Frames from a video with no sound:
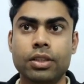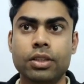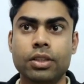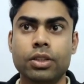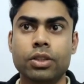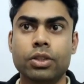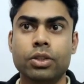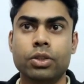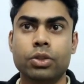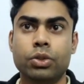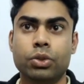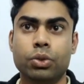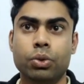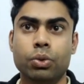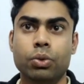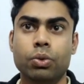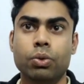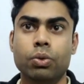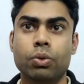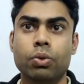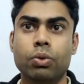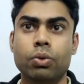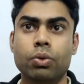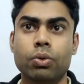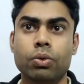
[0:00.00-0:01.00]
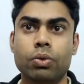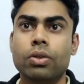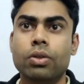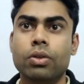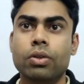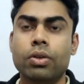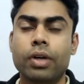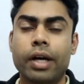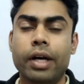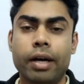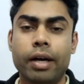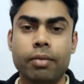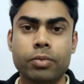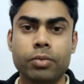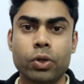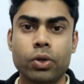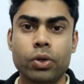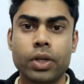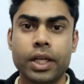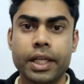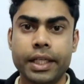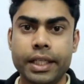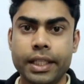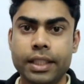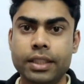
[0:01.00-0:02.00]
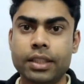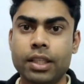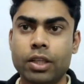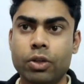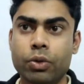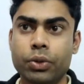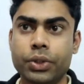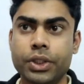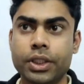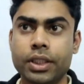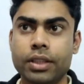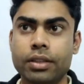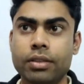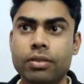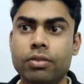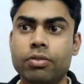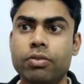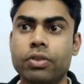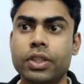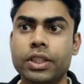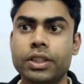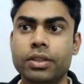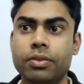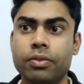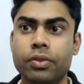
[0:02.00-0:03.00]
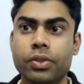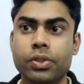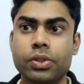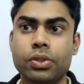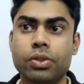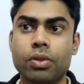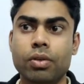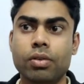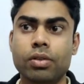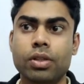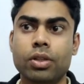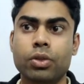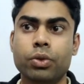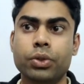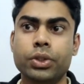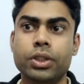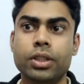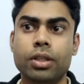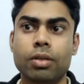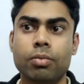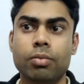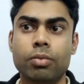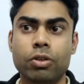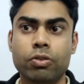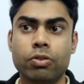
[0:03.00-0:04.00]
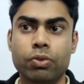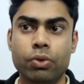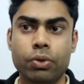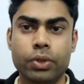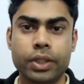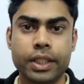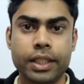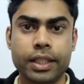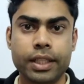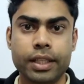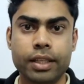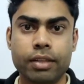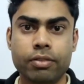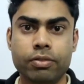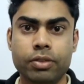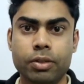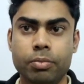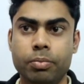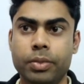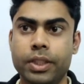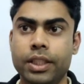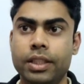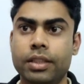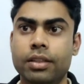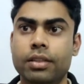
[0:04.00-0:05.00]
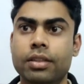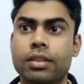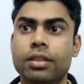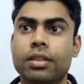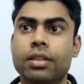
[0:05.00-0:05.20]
So I'm gonna read the question. First we will solve the question number 14 and 15.